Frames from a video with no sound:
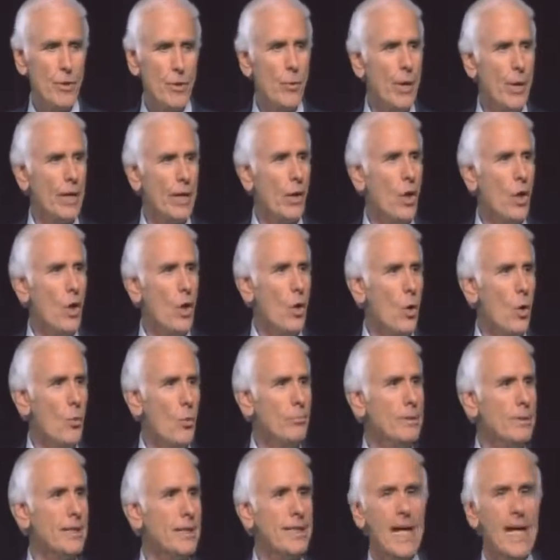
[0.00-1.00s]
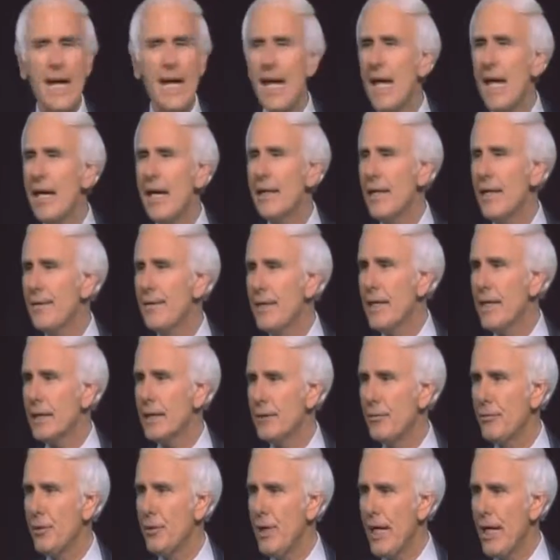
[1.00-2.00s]
If you went home today and in the
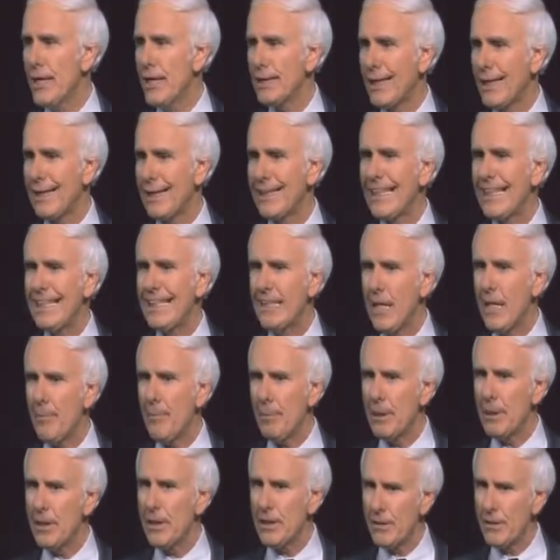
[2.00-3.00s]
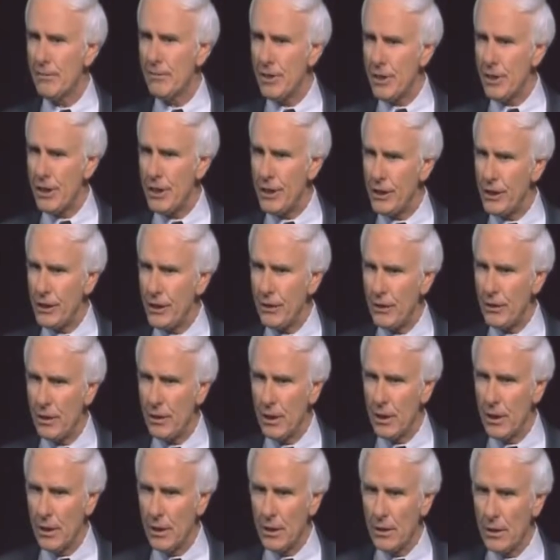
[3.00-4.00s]
next few days cleaned up a list of
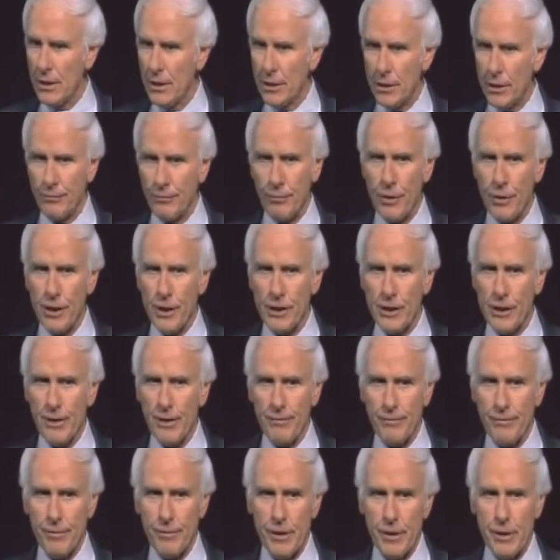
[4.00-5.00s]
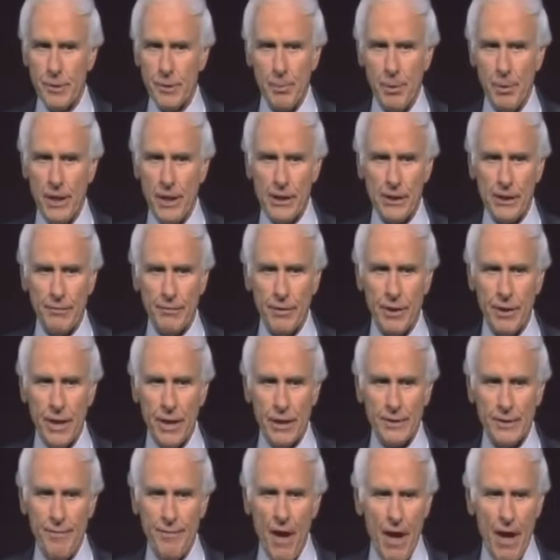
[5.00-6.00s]
decisions, it could furnish enough inspiration for the
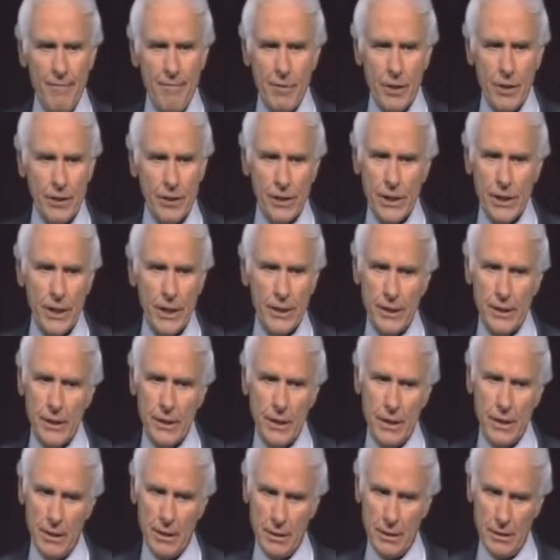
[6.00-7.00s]
next 5 years, 10